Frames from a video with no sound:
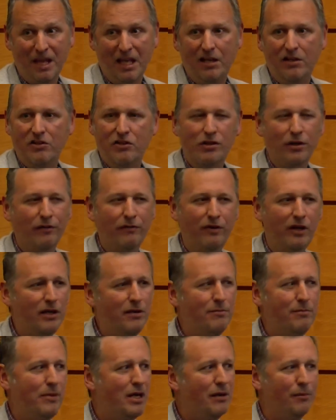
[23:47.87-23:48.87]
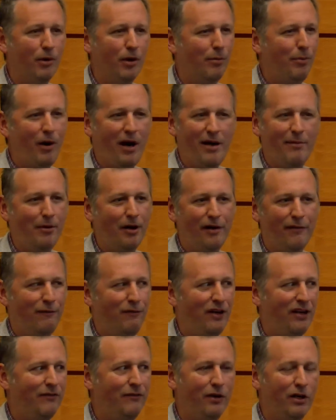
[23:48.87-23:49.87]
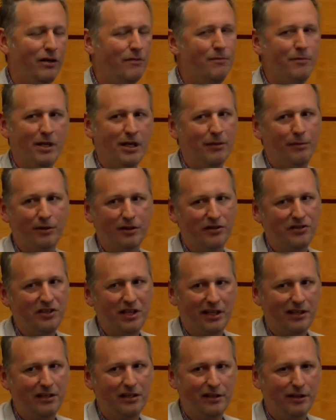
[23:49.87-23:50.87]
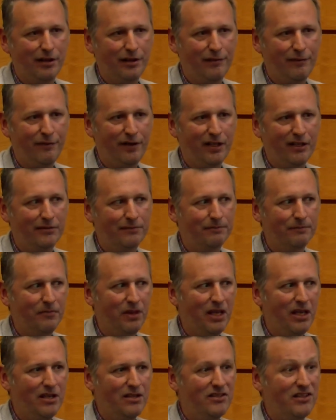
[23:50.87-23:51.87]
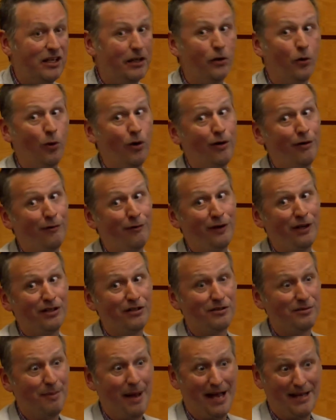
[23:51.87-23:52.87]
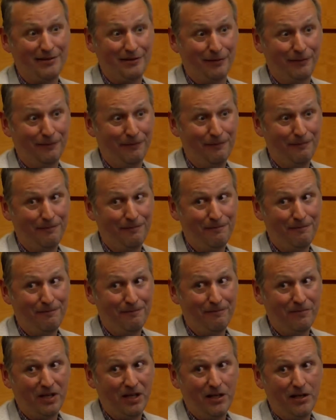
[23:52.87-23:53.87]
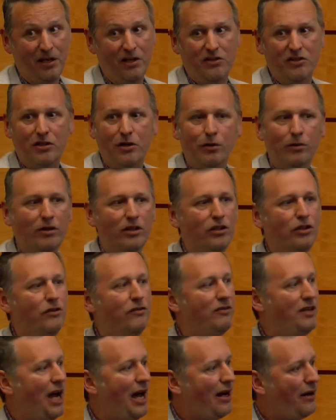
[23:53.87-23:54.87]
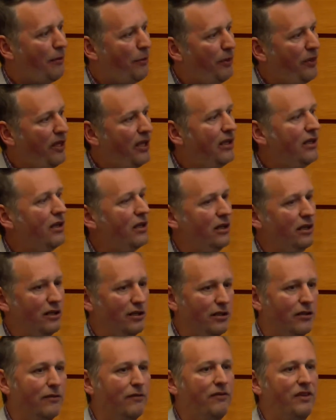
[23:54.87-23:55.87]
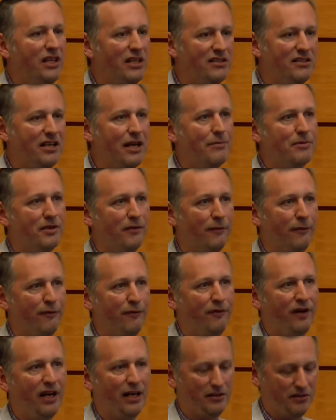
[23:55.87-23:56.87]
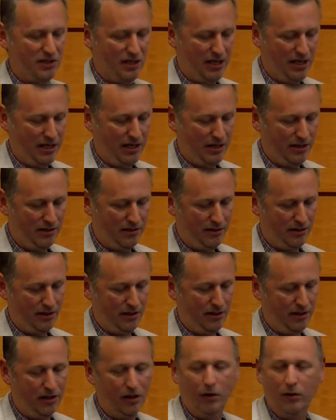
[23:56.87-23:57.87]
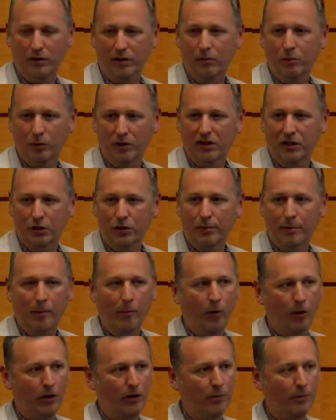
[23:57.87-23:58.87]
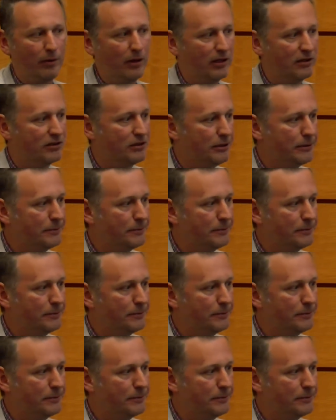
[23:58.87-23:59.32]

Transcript: So very minimal primary effect, very minimal secondary effect. Second order effect is massive. So you've got to think of these types of effects in, with a little bit more complexity.